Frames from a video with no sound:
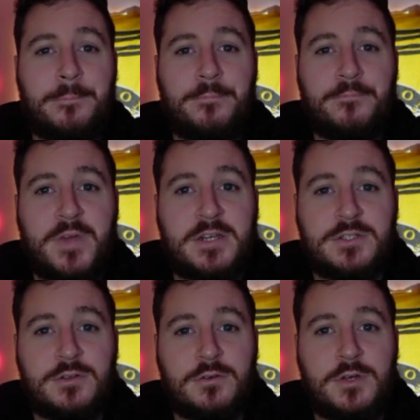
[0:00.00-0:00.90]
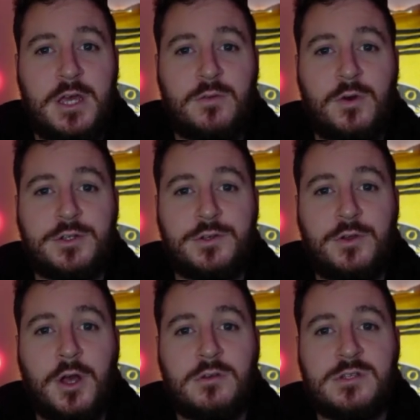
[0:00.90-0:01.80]
They just kicked one or two
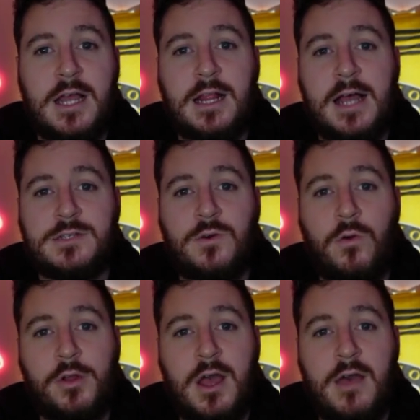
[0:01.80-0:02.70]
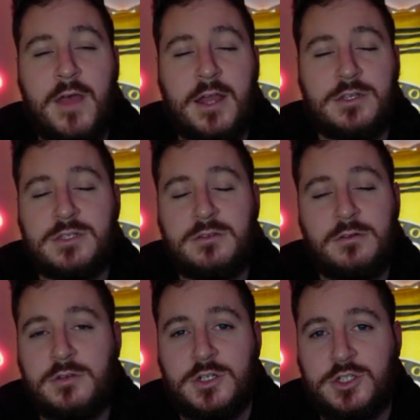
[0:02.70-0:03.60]
goals in that last quarter, and they just
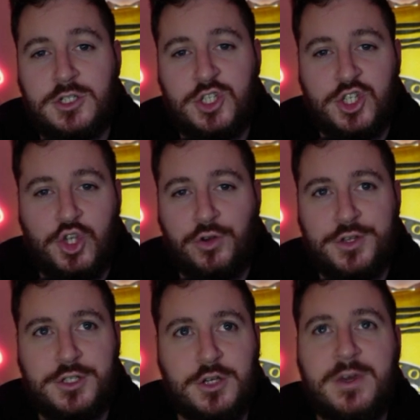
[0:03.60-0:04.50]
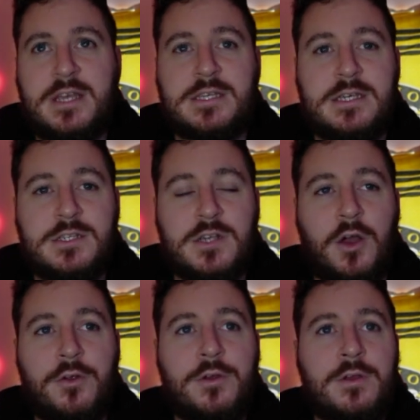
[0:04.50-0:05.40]
got us too easy.
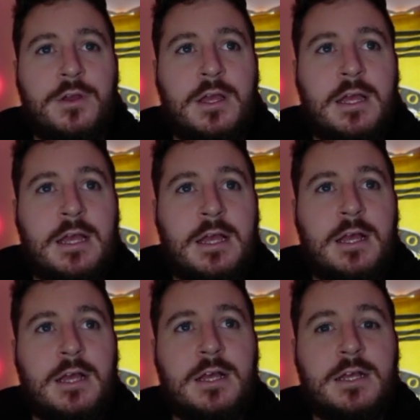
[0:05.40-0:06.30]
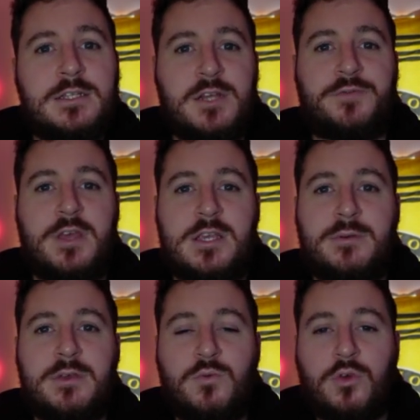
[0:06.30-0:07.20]
So it's definitely
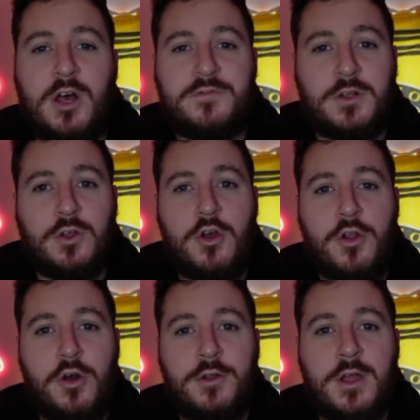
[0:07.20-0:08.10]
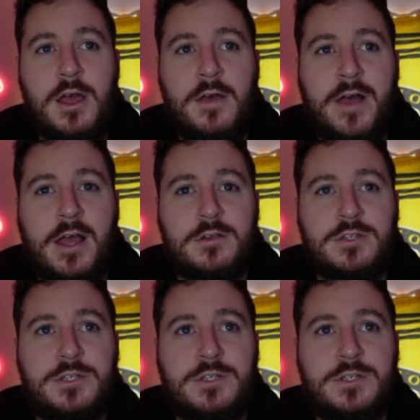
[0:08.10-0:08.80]
something we'll have to learn on. Those